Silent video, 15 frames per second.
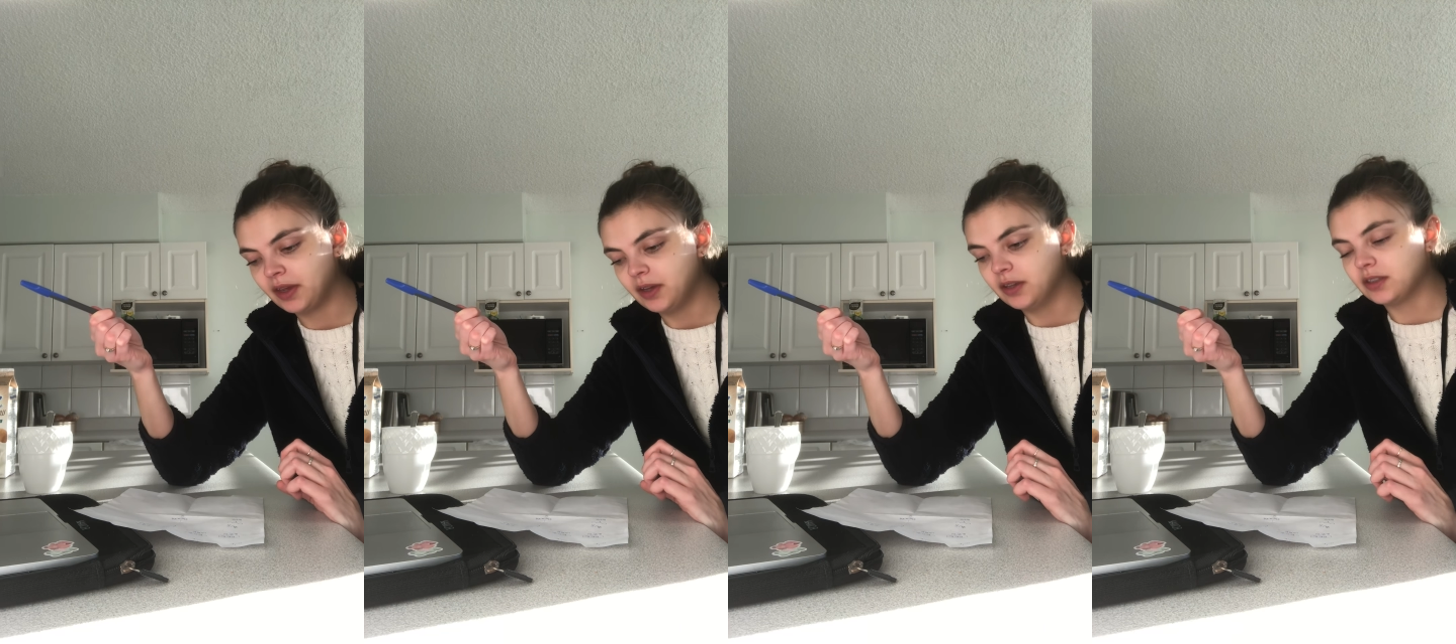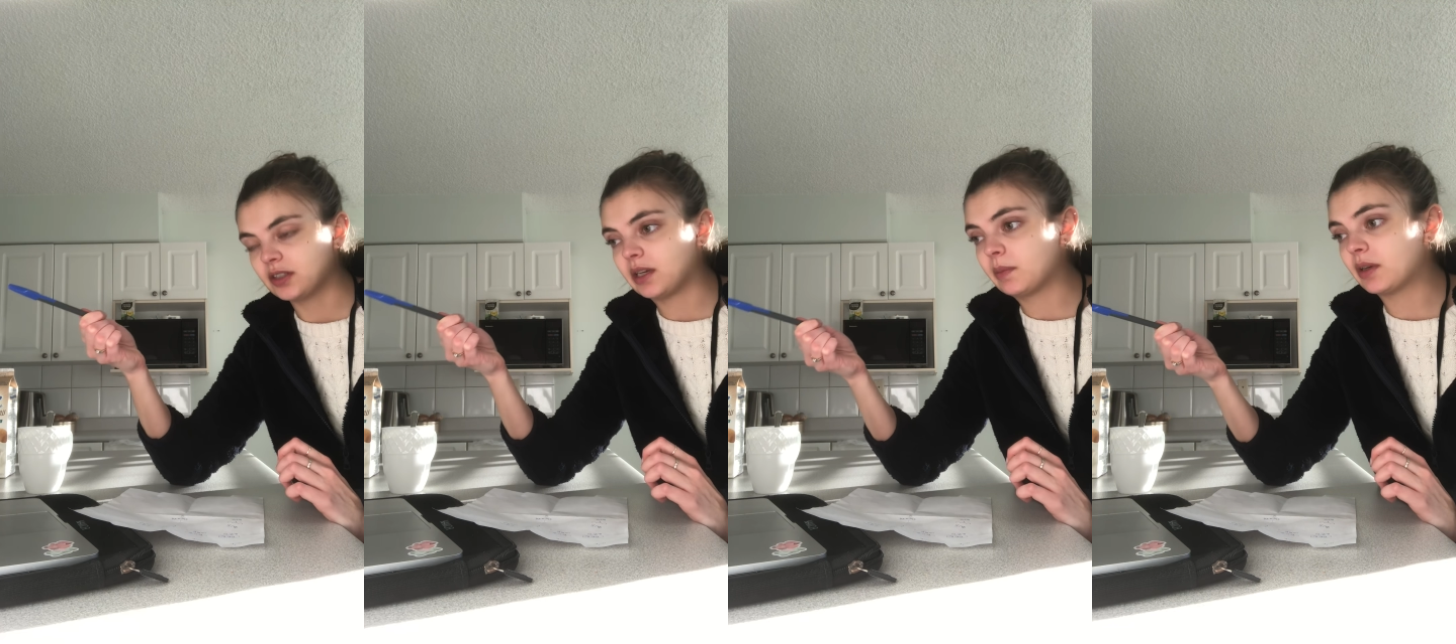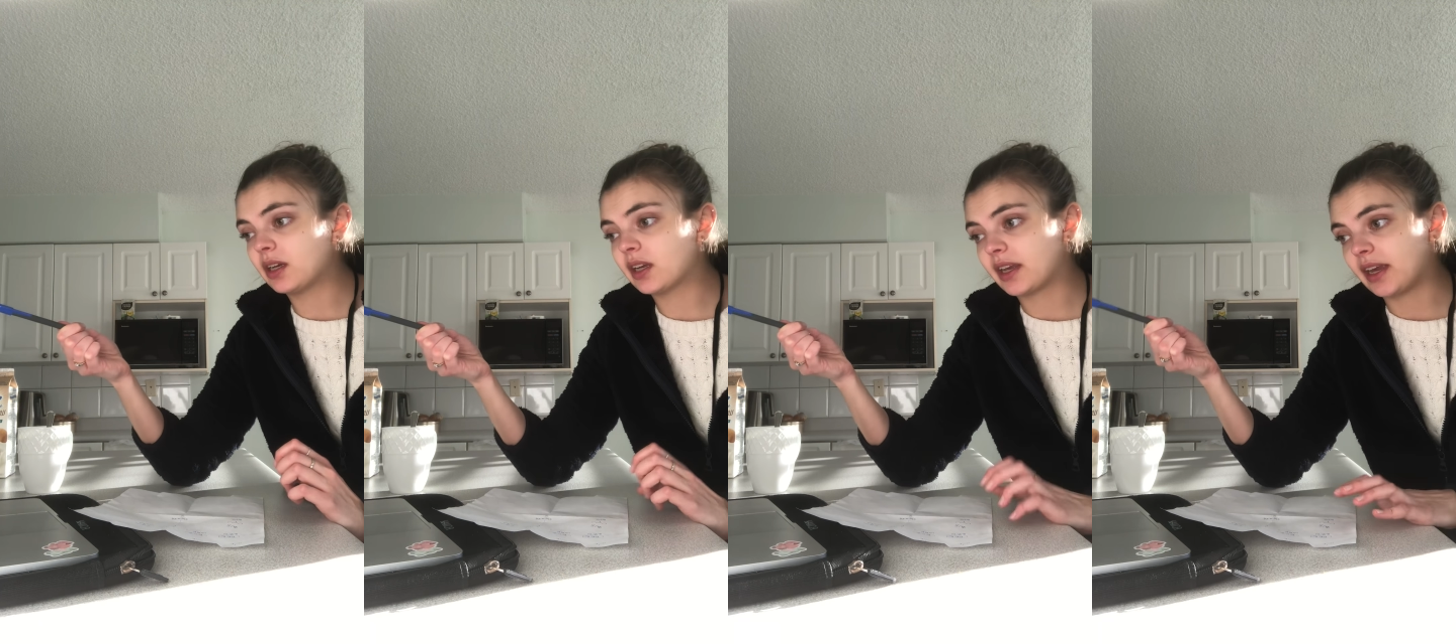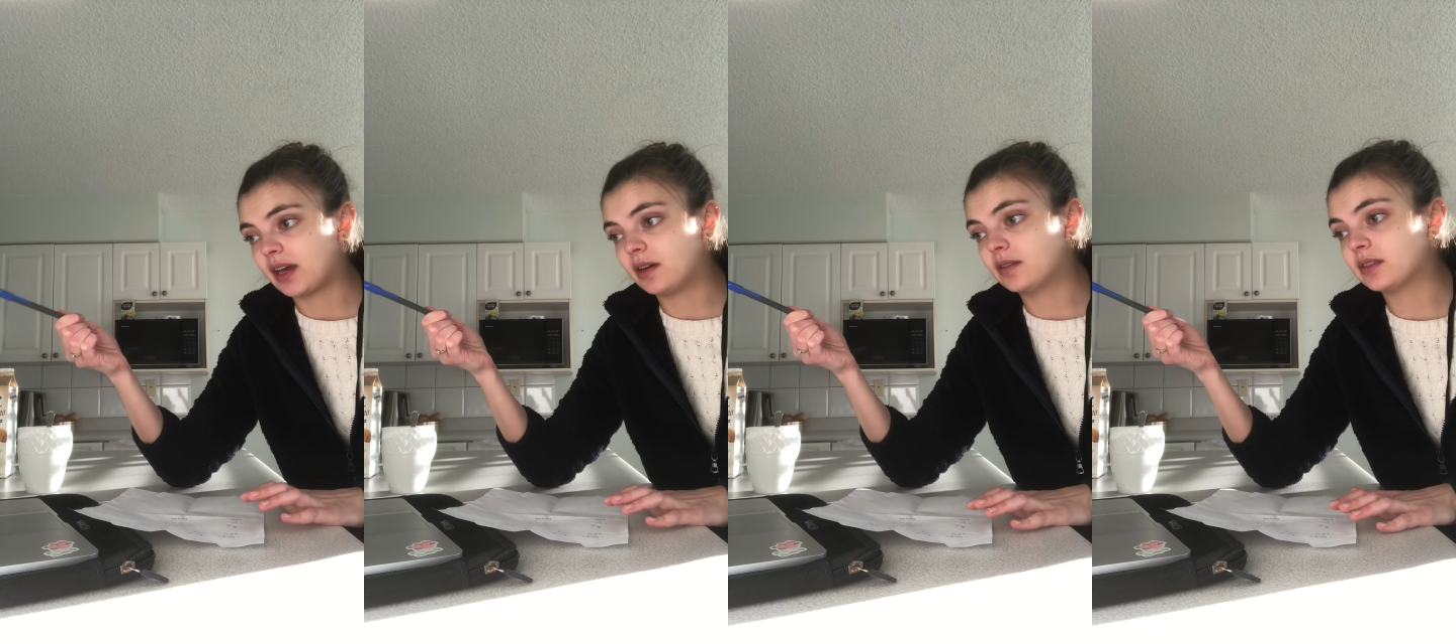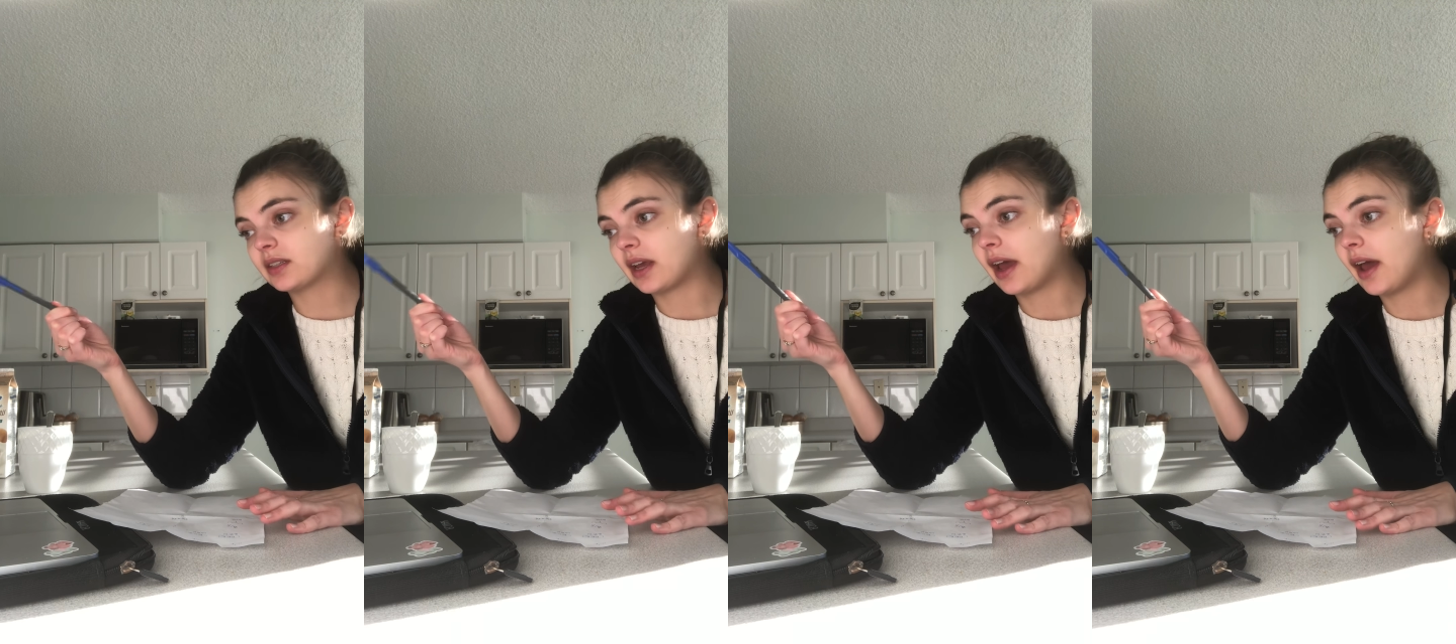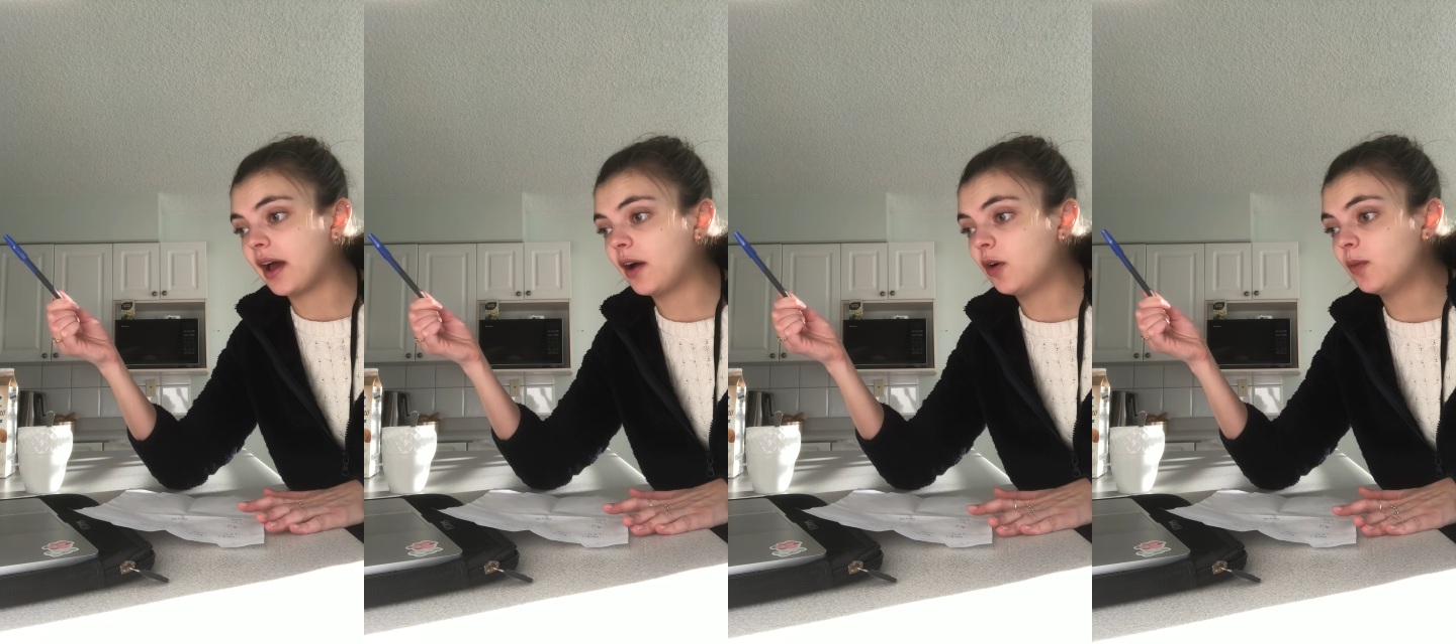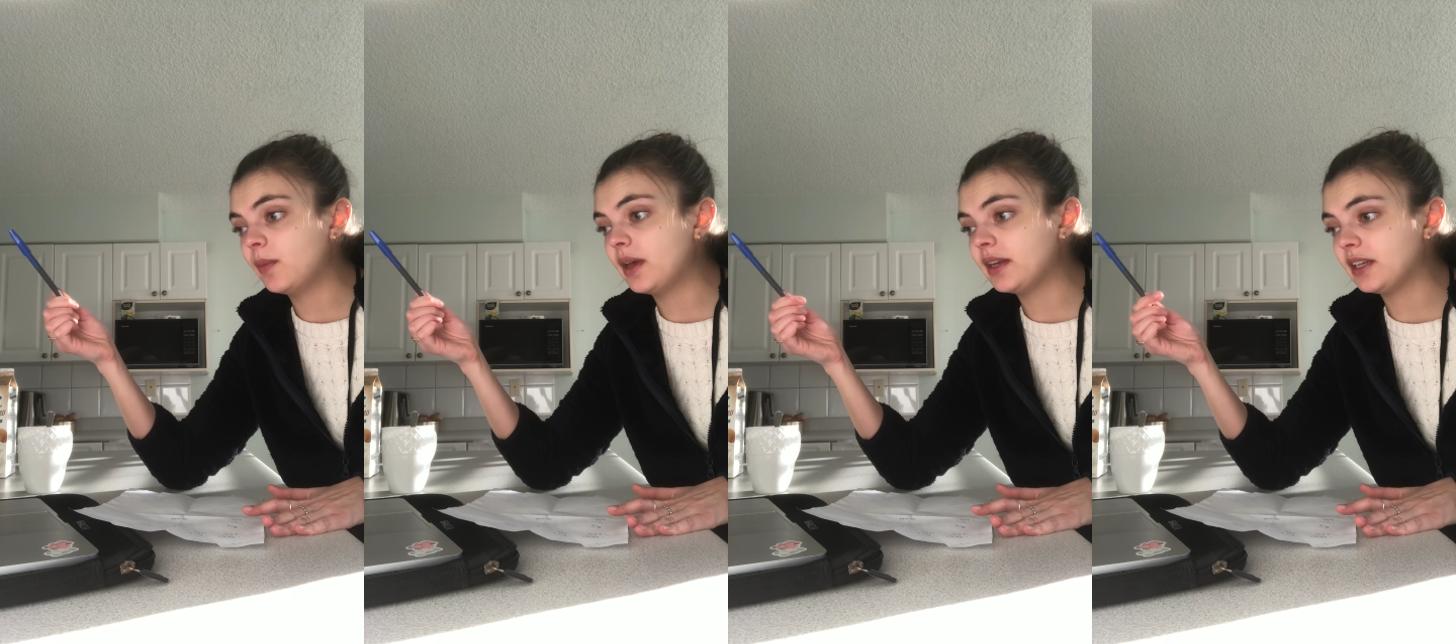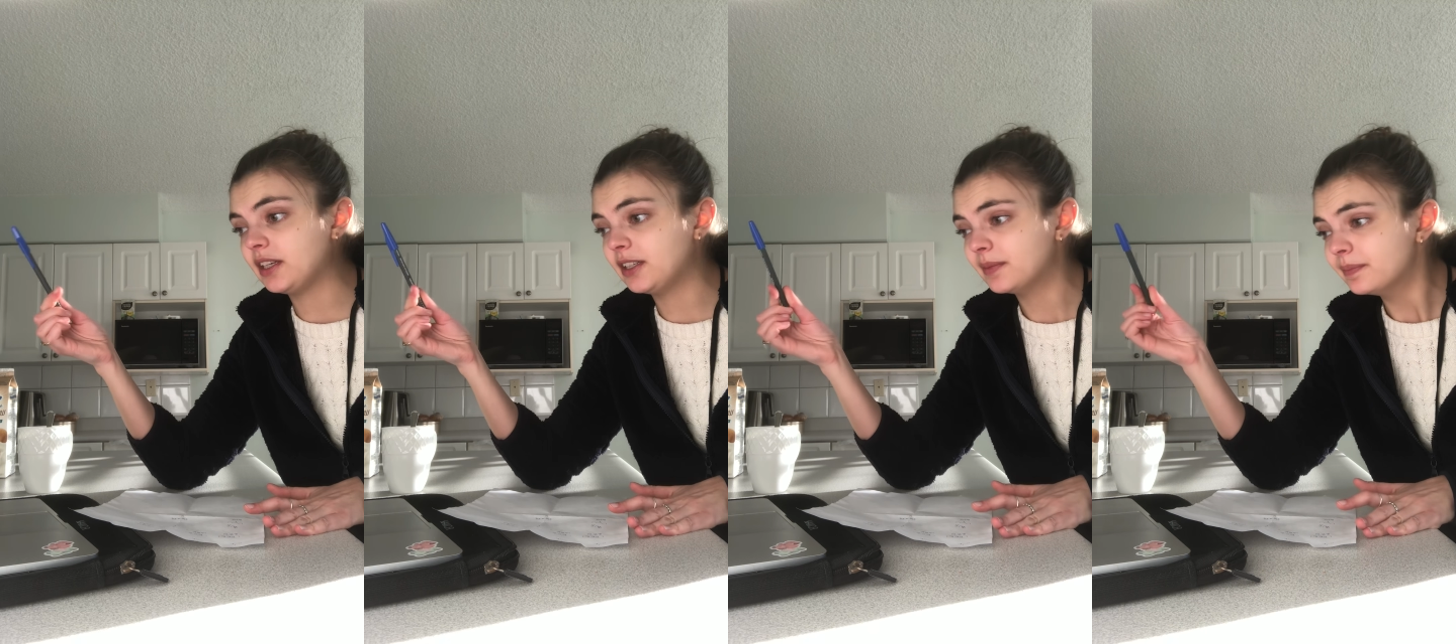So I'm going to count how
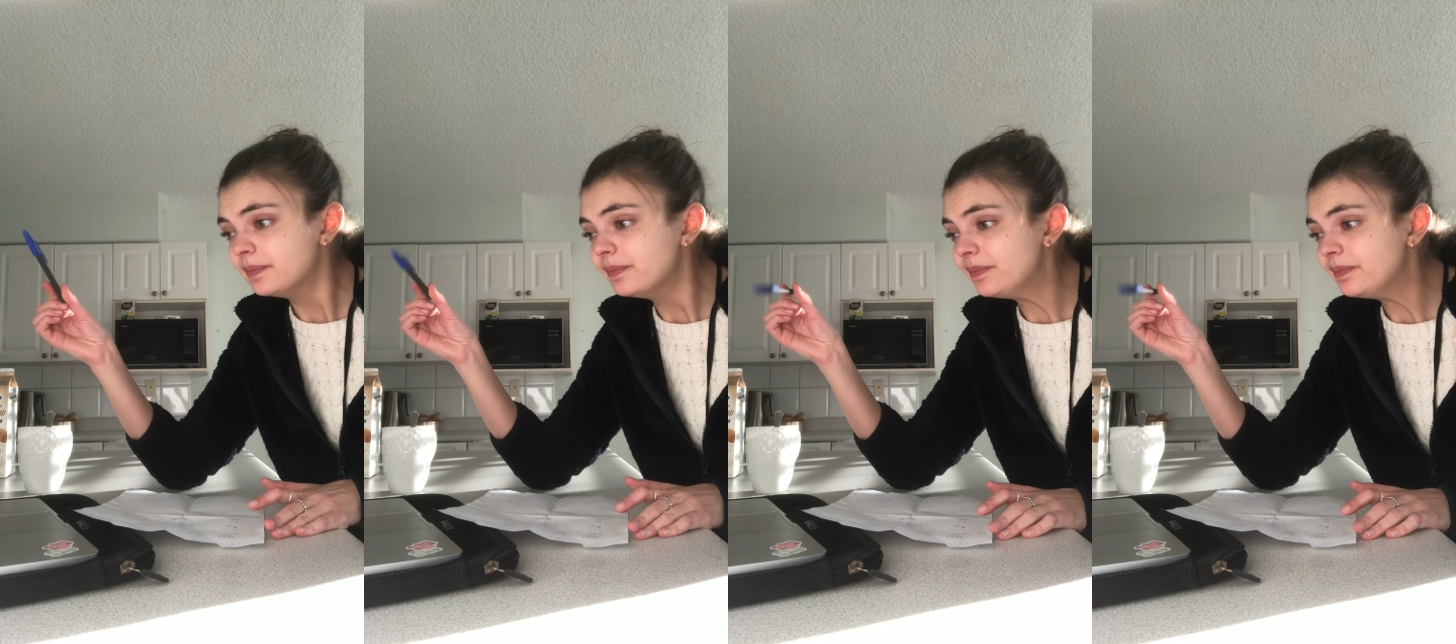many